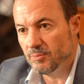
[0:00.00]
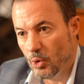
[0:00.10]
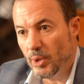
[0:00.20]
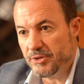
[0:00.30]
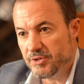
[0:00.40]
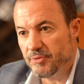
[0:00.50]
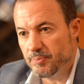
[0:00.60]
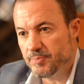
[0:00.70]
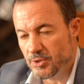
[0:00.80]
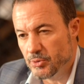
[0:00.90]
rollouts of the
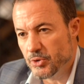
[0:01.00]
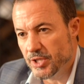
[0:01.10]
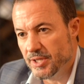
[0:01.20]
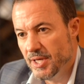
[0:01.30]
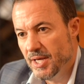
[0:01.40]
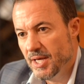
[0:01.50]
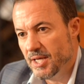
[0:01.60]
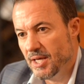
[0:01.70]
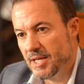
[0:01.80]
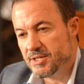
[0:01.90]
solution,
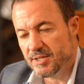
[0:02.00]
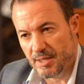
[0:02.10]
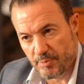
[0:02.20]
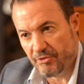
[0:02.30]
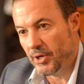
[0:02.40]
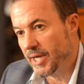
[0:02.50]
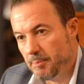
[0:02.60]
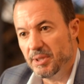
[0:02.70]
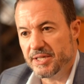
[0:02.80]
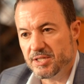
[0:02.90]
it can be very
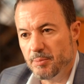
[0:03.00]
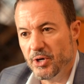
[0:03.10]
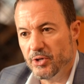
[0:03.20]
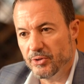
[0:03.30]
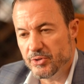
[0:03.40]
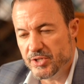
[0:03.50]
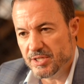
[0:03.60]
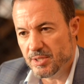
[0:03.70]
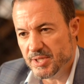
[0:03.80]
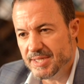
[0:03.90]
complex compared to other
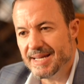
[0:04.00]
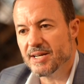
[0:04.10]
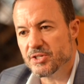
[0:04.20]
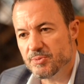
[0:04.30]
systems. It's not a